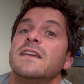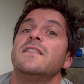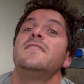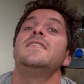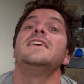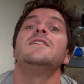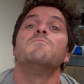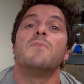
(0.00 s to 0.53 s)

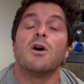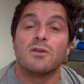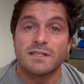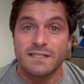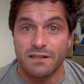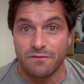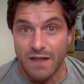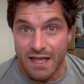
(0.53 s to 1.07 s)
the
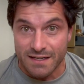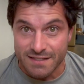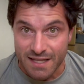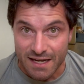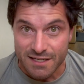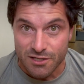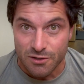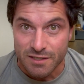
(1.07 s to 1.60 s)
most advanced
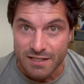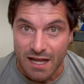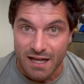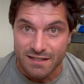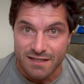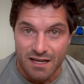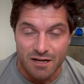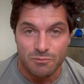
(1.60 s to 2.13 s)

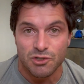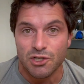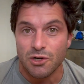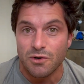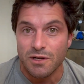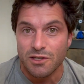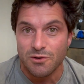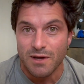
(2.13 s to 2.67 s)
exercise that I'm
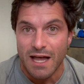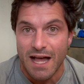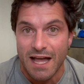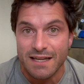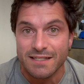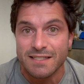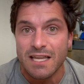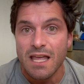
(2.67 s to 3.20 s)
showing you
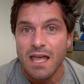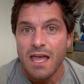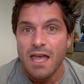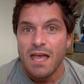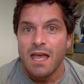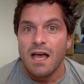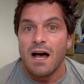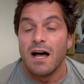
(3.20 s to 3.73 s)
guys.
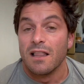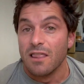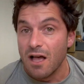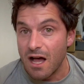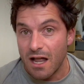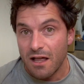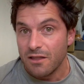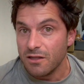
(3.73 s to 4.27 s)
A
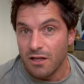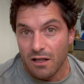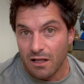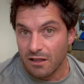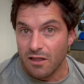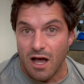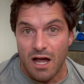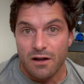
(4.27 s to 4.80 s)

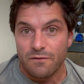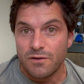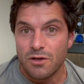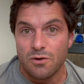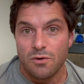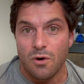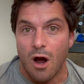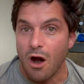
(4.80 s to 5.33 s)
lot of
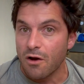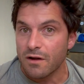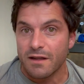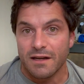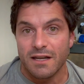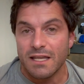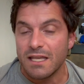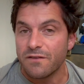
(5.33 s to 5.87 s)
you aren't
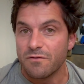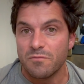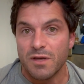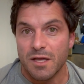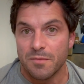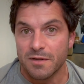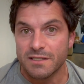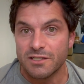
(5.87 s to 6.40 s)
going to even be
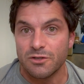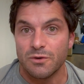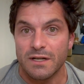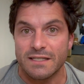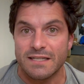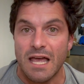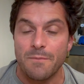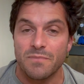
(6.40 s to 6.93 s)
able to
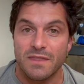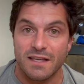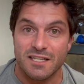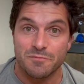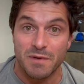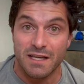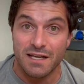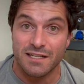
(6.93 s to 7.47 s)
attempt this
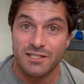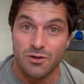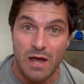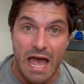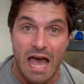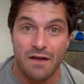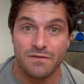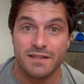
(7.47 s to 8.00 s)
because you
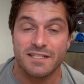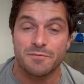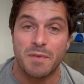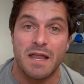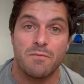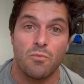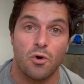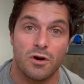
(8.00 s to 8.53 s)
have to
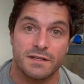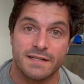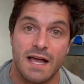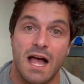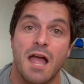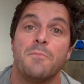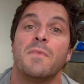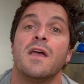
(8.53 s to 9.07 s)
spend more
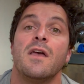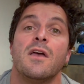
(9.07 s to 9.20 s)
time